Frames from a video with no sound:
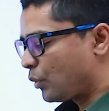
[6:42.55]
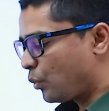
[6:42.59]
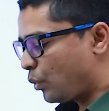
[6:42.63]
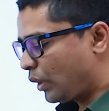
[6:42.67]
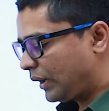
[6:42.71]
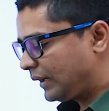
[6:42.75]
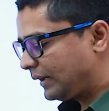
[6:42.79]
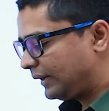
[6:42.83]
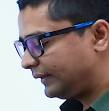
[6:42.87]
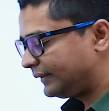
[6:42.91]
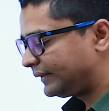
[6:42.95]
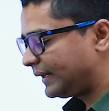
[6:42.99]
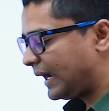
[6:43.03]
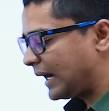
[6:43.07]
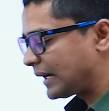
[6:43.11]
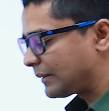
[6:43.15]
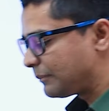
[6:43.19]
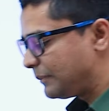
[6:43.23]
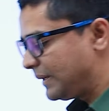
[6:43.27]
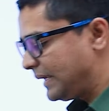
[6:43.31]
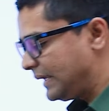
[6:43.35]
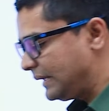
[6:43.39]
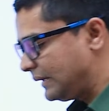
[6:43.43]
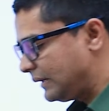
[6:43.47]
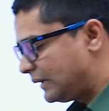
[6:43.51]
What does that
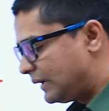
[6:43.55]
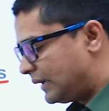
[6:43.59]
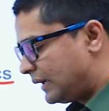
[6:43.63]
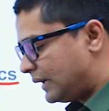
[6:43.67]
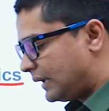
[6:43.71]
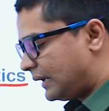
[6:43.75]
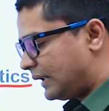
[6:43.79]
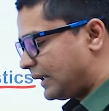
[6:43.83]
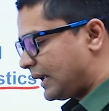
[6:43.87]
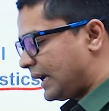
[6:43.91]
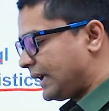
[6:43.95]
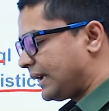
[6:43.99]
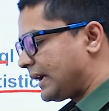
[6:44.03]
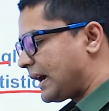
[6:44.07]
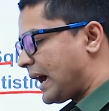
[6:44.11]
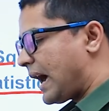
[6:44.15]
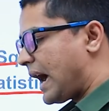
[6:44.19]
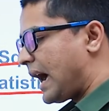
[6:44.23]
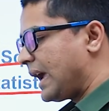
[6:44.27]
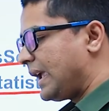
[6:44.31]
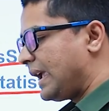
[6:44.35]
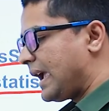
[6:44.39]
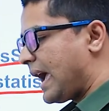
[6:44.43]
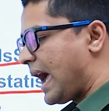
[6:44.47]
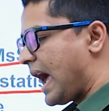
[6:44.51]
mean? Like
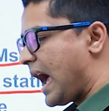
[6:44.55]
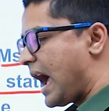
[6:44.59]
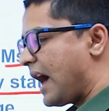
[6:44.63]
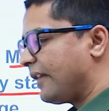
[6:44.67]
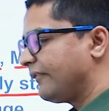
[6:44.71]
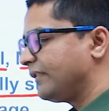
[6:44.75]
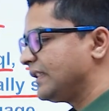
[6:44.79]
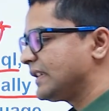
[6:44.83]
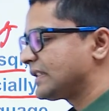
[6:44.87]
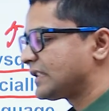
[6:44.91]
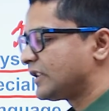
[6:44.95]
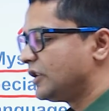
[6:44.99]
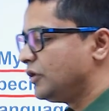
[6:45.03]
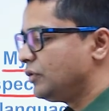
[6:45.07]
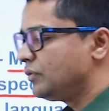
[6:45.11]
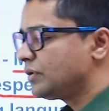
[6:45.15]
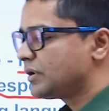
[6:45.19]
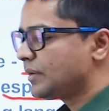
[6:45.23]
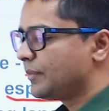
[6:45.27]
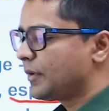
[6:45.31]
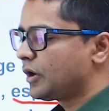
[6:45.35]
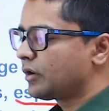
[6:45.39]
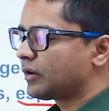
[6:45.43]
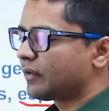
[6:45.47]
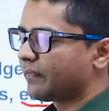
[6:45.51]
I have this huge
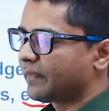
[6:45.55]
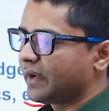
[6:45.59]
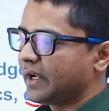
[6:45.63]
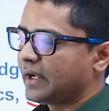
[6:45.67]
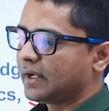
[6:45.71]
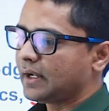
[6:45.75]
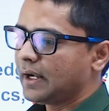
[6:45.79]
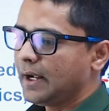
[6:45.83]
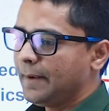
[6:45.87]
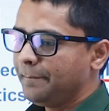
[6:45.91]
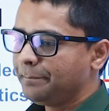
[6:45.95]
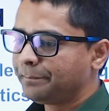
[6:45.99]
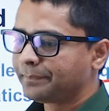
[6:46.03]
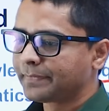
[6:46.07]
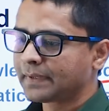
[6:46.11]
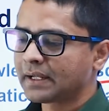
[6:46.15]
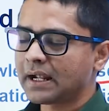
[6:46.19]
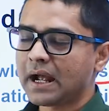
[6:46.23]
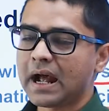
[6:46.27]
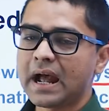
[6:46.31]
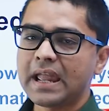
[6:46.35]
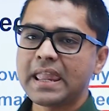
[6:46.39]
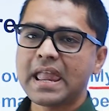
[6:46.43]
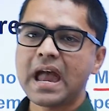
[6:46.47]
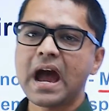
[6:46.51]
amount of data.
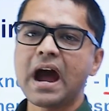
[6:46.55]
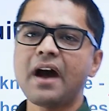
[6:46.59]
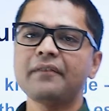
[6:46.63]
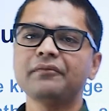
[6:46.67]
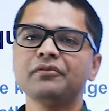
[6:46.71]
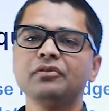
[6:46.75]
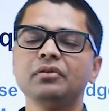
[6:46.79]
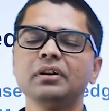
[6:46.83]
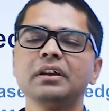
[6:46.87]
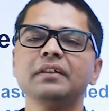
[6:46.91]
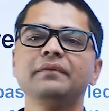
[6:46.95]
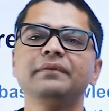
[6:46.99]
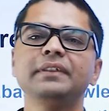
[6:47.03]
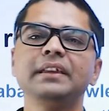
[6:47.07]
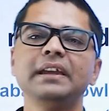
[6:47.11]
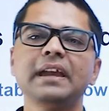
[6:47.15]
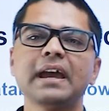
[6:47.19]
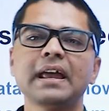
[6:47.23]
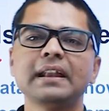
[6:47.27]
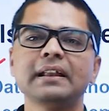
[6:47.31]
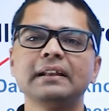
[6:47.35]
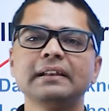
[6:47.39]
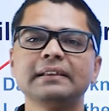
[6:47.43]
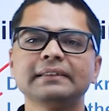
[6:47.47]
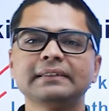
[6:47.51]
I have to give the
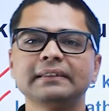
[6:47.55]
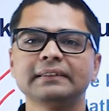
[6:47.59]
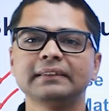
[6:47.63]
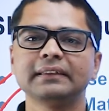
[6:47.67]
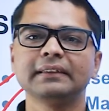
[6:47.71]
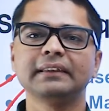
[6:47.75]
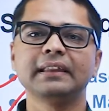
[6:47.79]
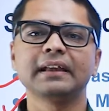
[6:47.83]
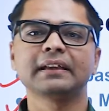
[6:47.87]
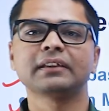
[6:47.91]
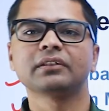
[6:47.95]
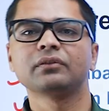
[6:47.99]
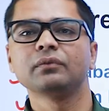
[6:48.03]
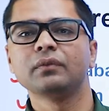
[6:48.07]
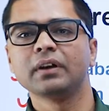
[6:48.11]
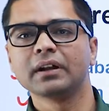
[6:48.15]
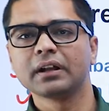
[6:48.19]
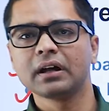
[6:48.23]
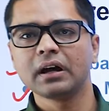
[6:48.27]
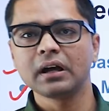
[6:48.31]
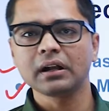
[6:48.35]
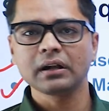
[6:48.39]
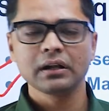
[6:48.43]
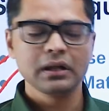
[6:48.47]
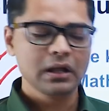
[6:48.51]
analysis in next
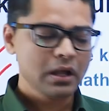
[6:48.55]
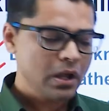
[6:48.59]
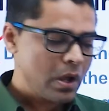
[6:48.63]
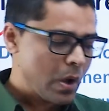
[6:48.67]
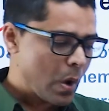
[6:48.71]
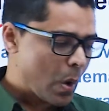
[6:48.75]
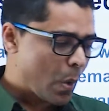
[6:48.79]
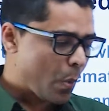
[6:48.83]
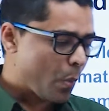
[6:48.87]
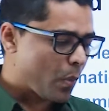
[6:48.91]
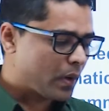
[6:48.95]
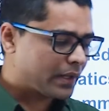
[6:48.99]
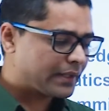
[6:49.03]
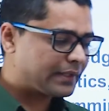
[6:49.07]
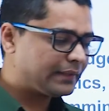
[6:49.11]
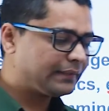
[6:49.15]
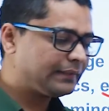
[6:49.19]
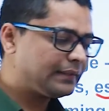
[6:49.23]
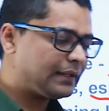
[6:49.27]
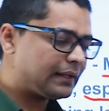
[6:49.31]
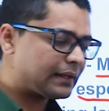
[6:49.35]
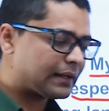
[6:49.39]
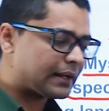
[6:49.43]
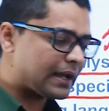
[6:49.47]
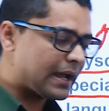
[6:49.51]
1 hour. What
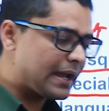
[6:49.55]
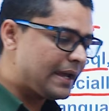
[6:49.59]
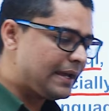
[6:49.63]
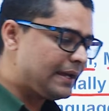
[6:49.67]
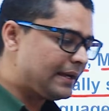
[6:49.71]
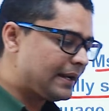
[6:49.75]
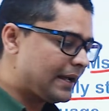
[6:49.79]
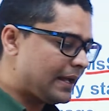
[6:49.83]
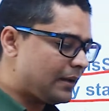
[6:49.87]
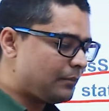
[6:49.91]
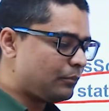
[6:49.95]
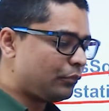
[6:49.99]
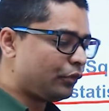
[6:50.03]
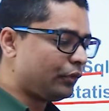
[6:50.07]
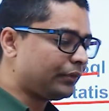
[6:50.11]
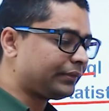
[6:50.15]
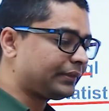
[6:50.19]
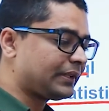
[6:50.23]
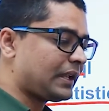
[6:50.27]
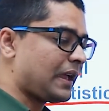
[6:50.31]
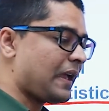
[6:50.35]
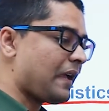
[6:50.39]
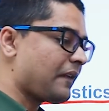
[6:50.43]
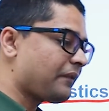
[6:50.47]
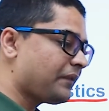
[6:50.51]
is the right and
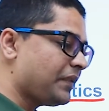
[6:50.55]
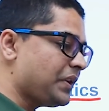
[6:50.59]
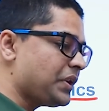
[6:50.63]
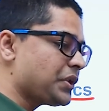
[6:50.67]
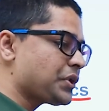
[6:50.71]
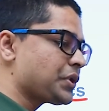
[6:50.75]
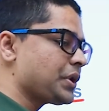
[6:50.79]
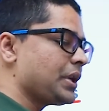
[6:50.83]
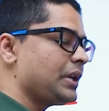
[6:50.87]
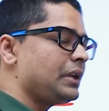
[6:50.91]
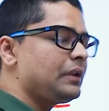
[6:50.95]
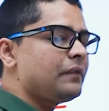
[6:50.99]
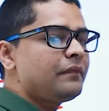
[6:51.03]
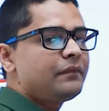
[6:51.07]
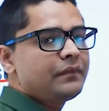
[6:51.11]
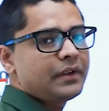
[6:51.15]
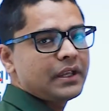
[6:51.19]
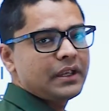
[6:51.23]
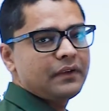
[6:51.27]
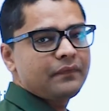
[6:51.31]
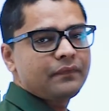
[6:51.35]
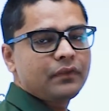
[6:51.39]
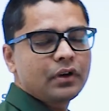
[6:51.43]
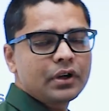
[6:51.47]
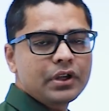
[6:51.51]
most efficient
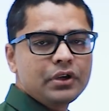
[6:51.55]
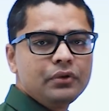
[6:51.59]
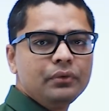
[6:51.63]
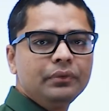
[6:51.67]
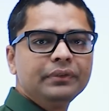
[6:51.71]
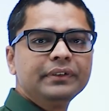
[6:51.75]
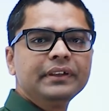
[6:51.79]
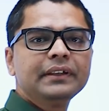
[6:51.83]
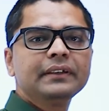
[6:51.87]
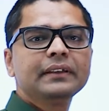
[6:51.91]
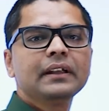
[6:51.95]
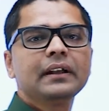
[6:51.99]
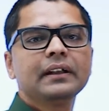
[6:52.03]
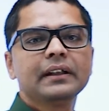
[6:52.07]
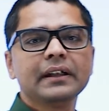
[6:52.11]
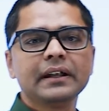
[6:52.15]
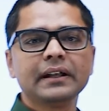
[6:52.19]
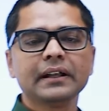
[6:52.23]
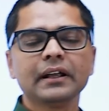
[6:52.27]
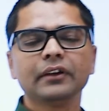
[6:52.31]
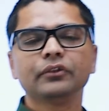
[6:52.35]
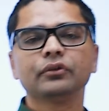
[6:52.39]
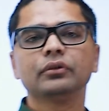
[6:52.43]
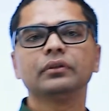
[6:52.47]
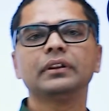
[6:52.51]
way for using the
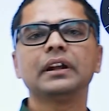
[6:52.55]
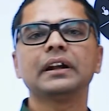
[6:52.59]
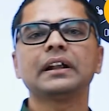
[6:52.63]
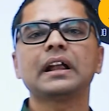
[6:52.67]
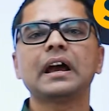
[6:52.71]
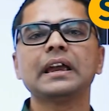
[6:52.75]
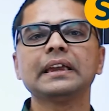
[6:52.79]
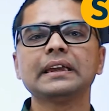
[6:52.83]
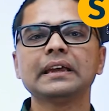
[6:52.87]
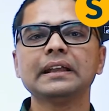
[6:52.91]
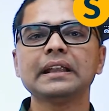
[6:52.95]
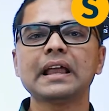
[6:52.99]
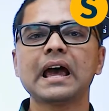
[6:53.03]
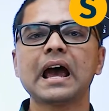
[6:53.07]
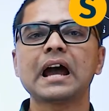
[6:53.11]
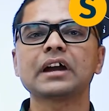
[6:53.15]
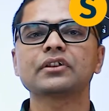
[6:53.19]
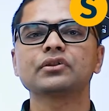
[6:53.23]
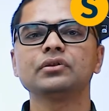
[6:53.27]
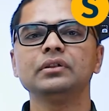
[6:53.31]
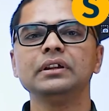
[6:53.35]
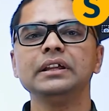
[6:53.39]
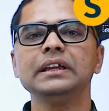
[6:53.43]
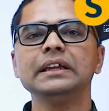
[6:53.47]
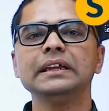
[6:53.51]
data so that I can
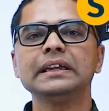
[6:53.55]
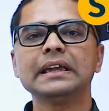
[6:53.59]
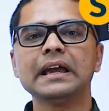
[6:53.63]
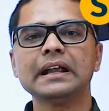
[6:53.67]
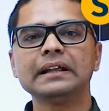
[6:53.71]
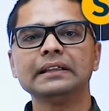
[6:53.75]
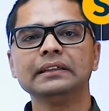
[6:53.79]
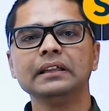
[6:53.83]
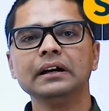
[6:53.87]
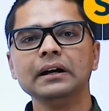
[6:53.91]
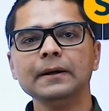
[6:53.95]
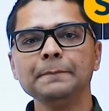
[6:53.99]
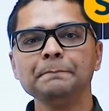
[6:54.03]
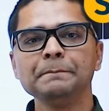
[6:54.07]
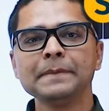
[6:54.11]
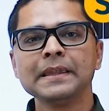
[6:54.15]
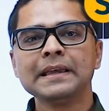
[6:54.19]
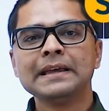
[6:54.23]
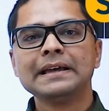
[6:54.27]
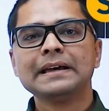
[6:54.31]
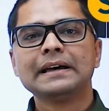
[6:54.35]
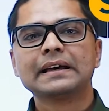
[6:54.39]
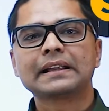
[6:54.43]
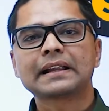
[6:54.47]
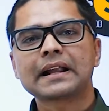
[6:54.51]
actually get the
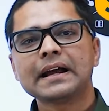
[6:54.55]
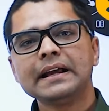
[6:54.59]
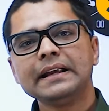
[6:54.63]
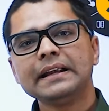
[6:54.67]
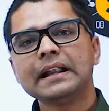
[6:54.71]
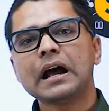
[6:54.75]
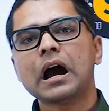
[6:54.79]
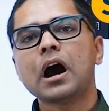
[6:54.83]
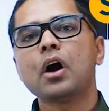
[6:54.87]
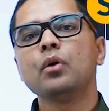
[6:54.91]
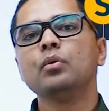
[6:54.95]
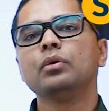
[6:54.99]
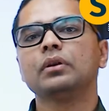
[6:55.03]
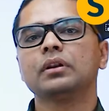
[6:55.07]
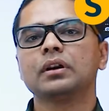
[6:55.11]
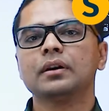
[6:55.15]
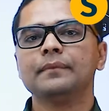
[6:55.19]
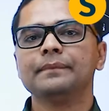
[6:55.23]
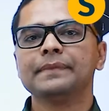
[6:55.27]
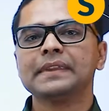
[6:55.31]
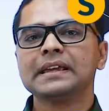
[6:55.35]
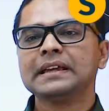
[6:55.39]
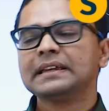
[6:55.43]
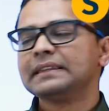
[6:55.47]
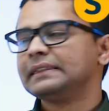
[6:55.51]
right
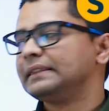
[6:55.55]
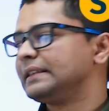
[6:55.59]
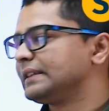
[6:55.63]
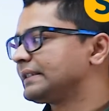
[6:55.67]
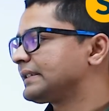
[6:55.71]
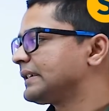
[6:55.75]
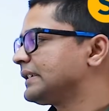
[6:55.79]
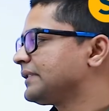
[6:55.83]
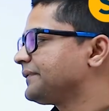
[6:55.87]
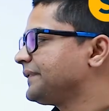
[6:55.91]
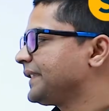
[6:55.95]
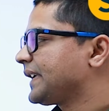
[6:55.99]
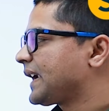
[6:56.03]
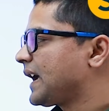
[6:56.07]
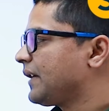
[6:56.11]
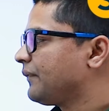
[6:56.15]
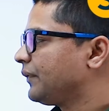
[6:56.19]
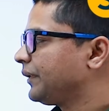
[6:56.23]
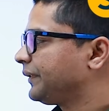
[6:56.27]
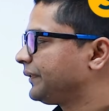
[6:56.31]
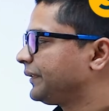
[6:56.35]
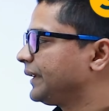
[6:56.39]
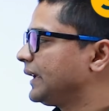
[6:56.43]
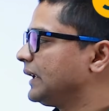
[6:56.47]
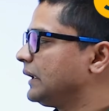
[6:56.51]
outcome? This is where I
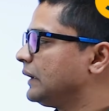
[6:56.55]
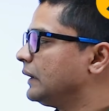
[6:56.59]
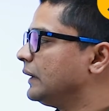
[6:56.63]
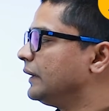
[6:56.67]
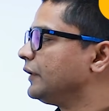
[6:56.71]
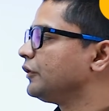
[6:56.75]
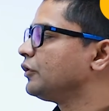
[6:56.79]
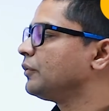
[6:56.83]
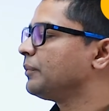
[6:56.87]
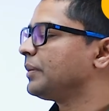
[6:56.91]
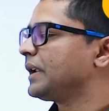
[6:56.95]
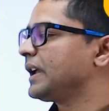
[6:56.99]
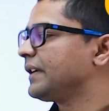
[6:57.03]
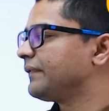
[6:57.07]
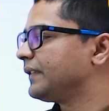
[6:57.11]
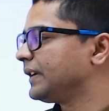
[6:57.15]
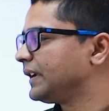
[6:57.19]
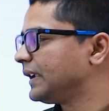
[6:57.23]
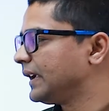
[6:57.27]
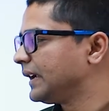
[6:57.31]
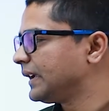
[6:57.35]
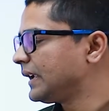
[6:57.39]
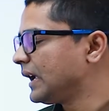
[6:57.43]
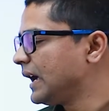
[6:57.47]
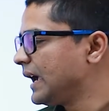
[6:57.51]
would say learn to play
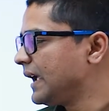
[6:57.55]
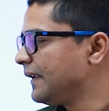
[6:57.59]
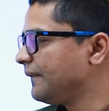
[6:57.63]
with data.